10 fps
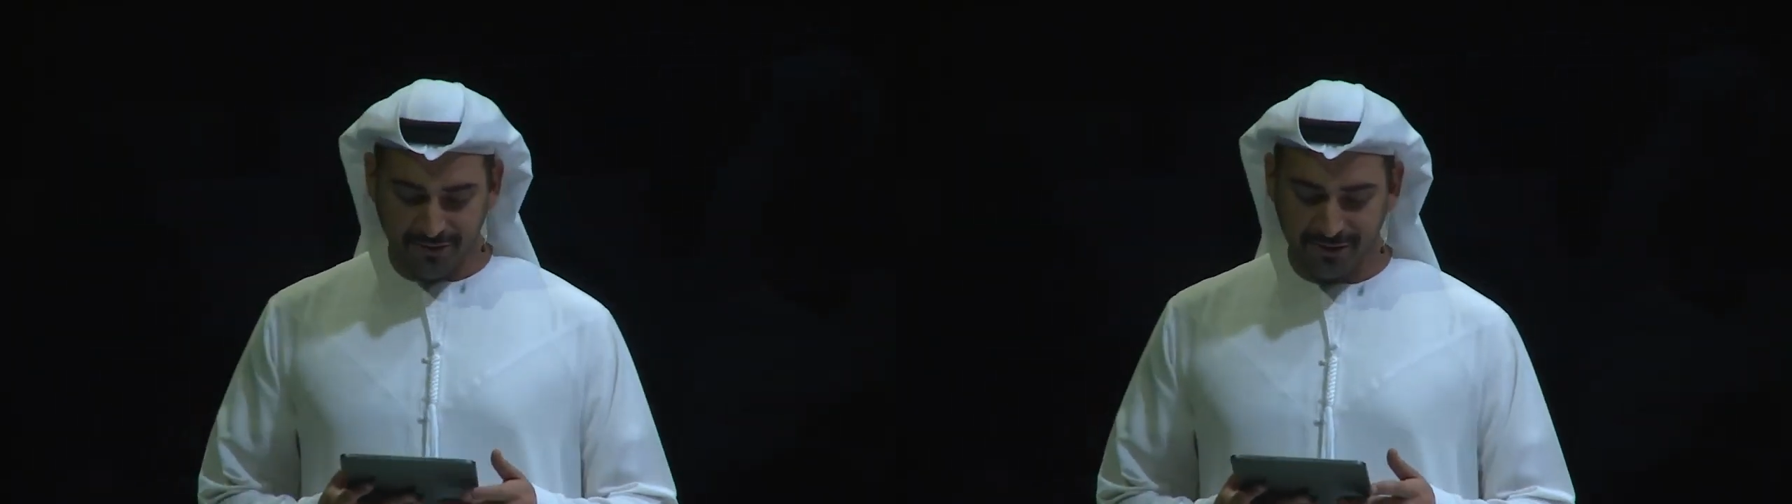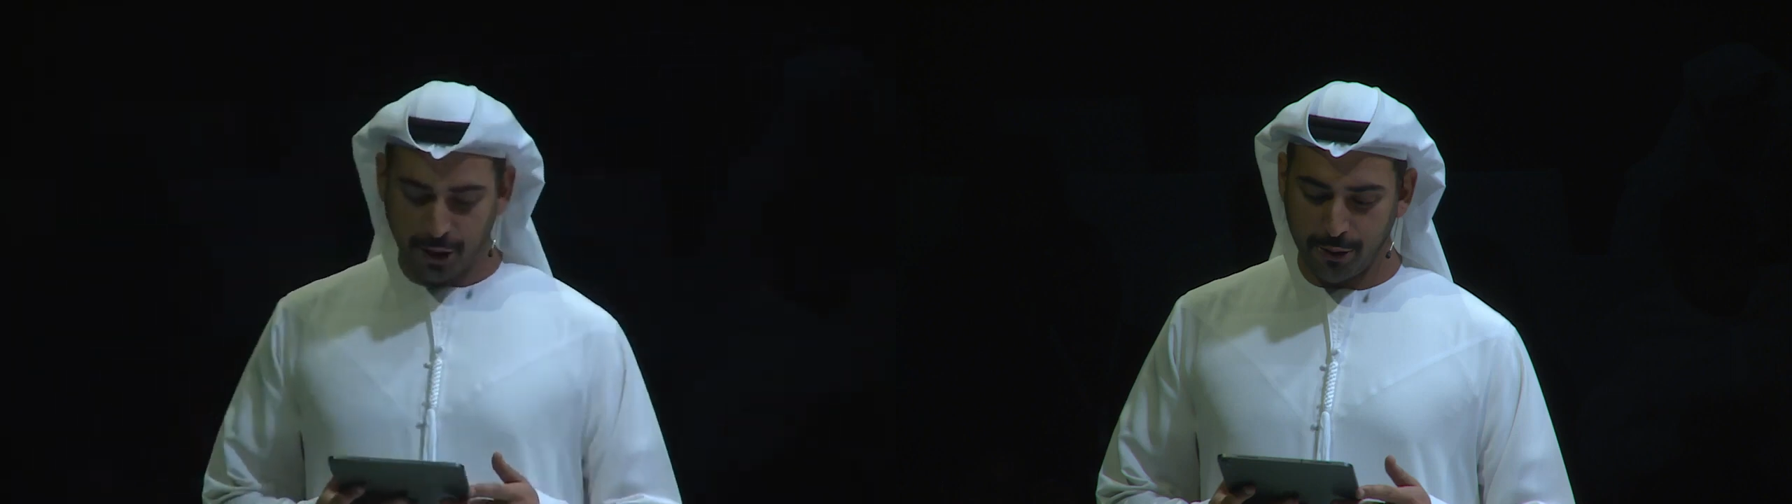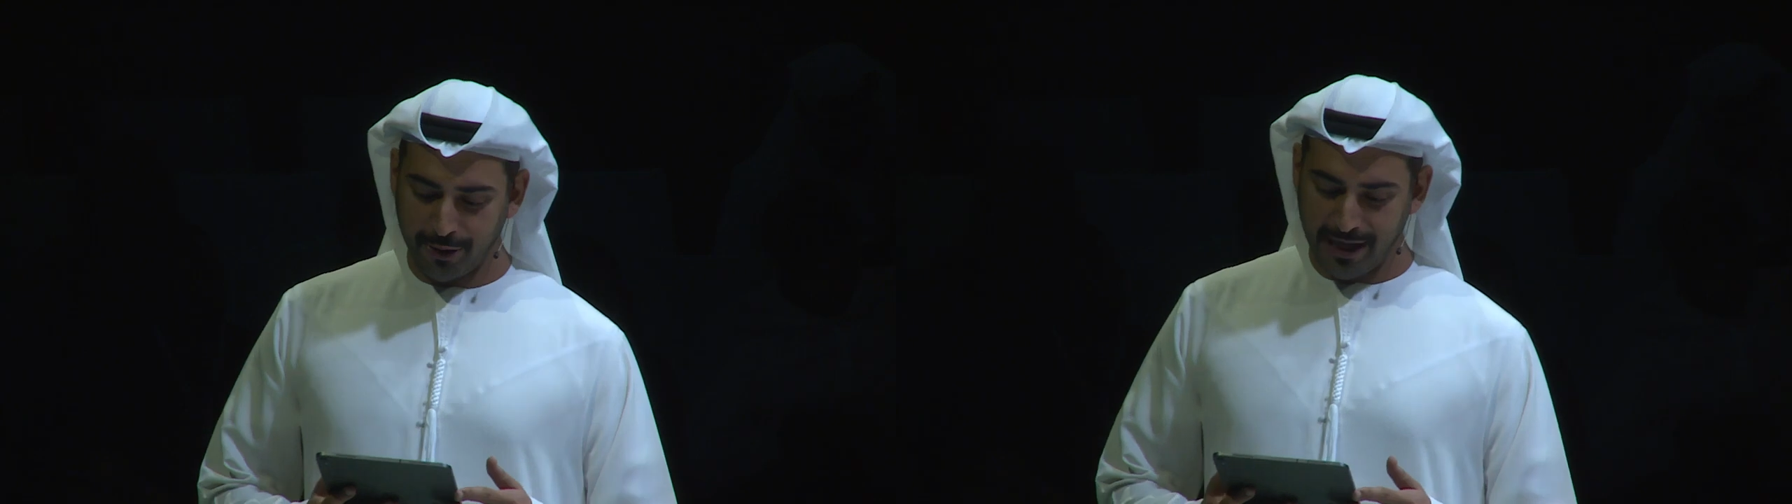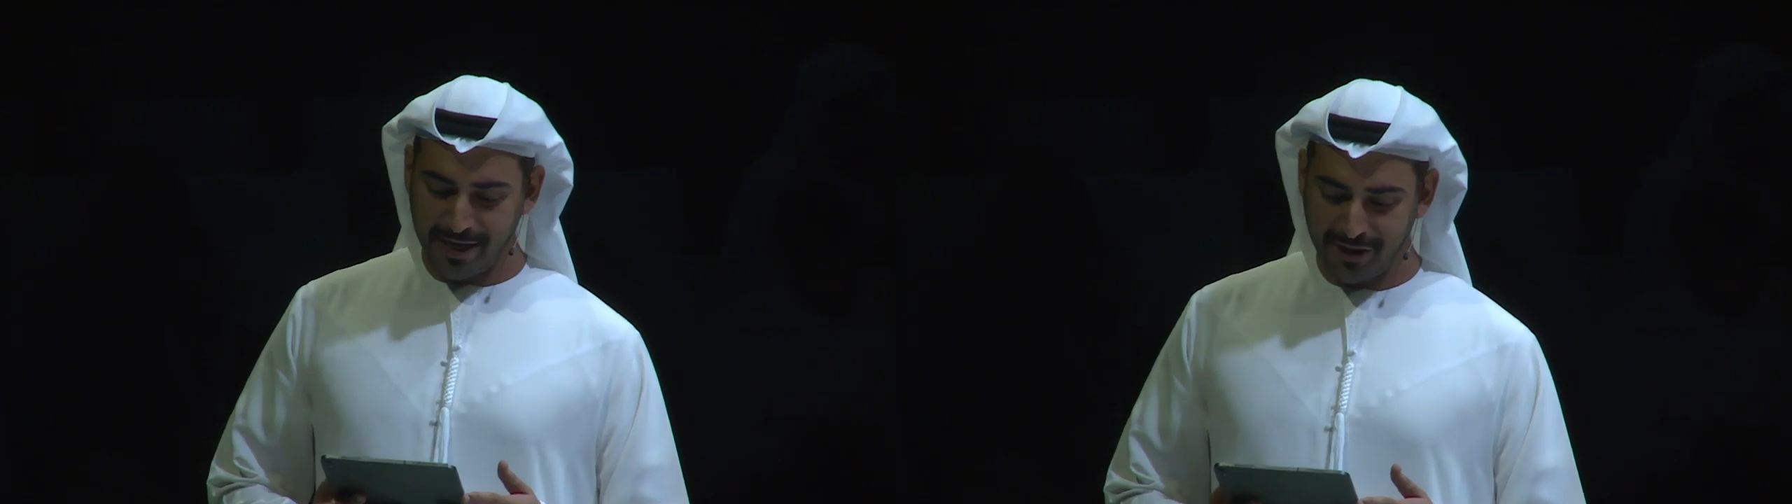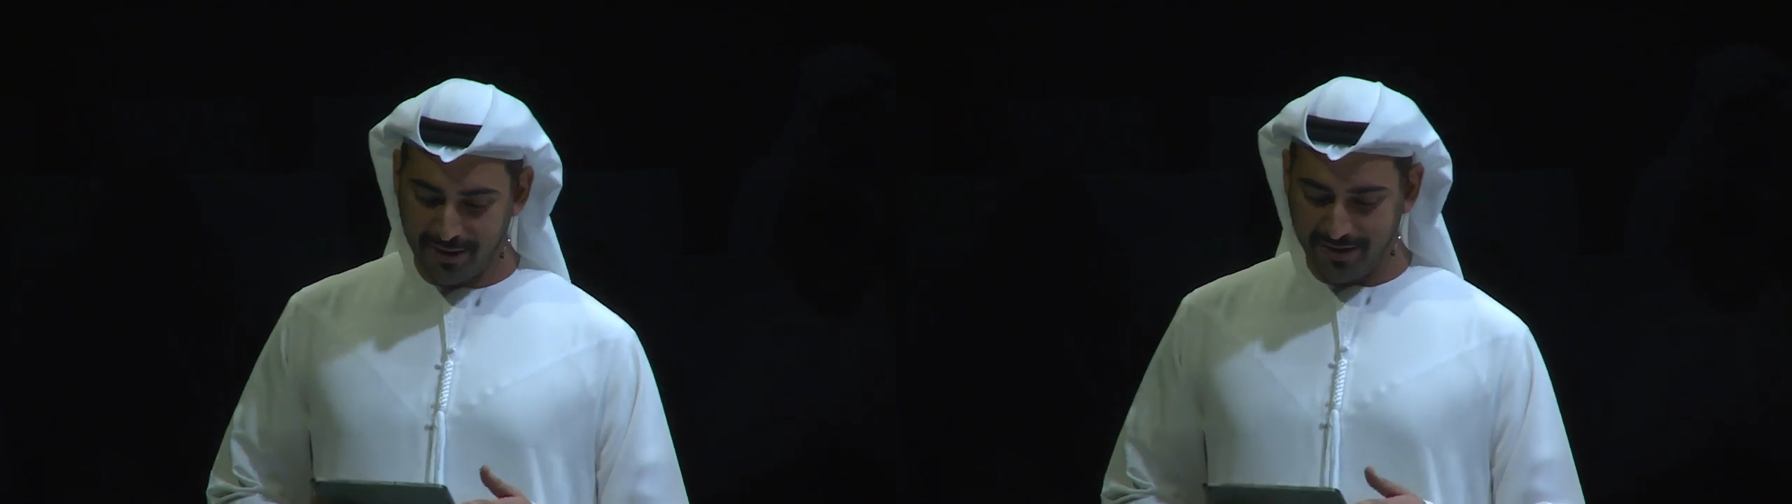strong
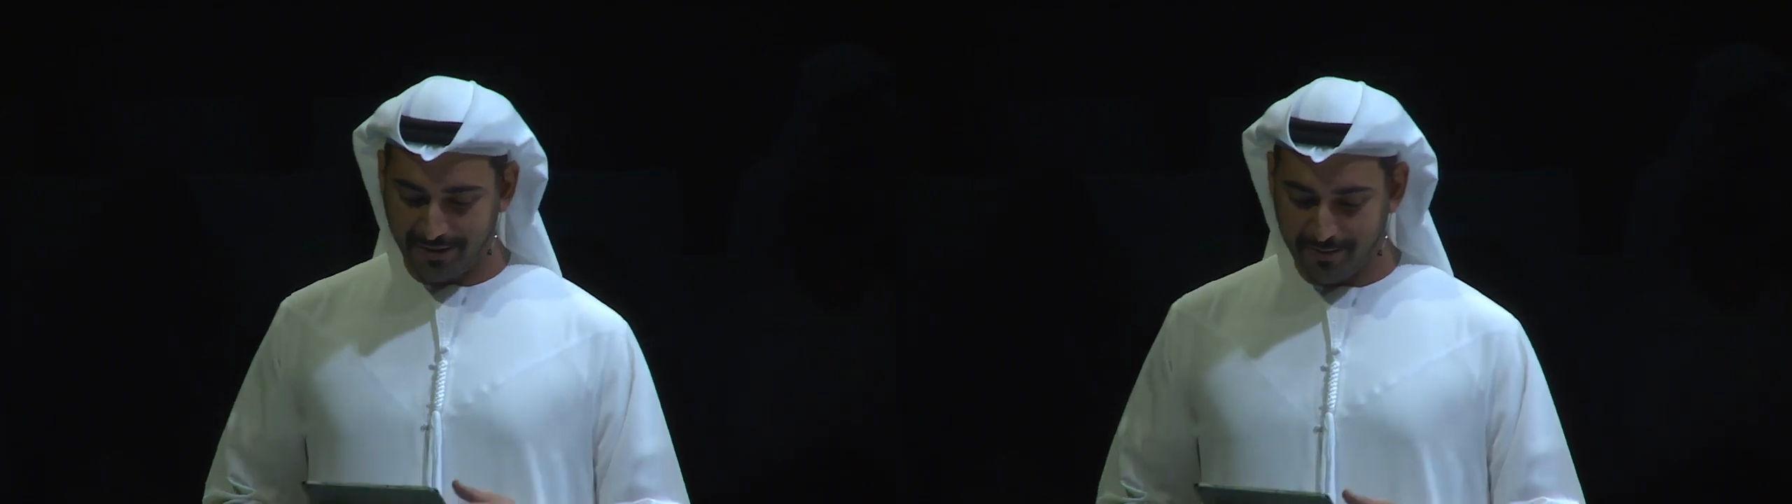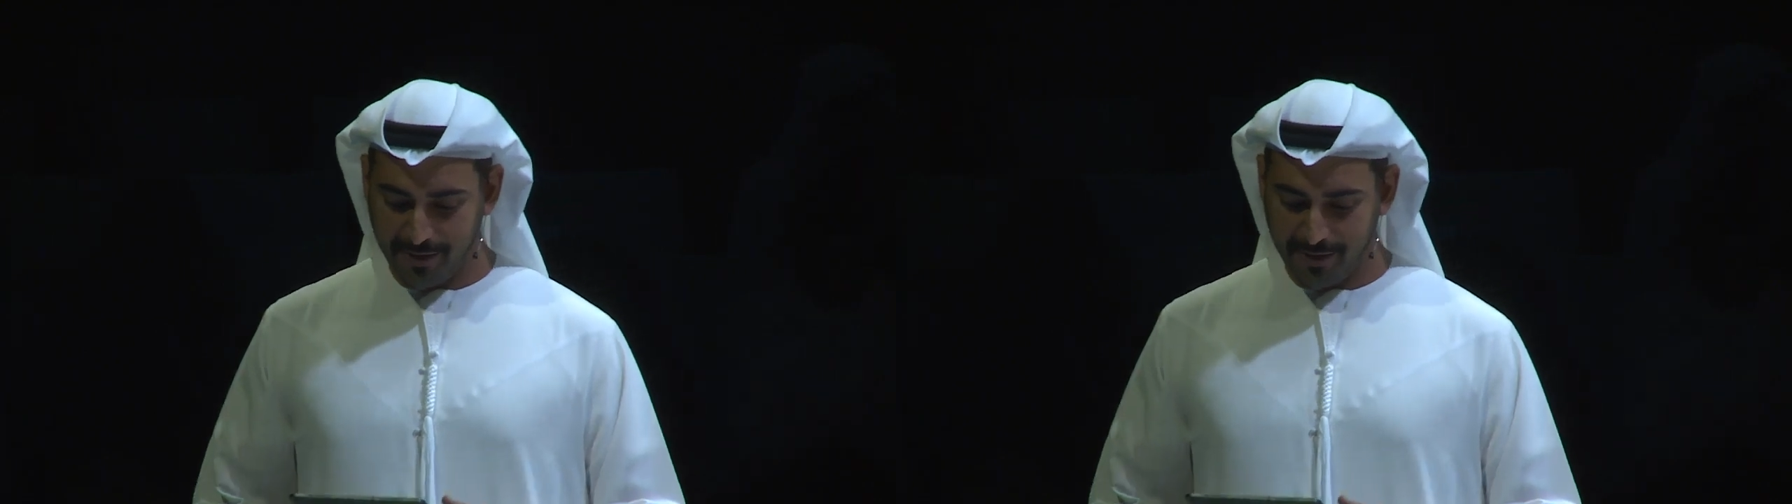relations,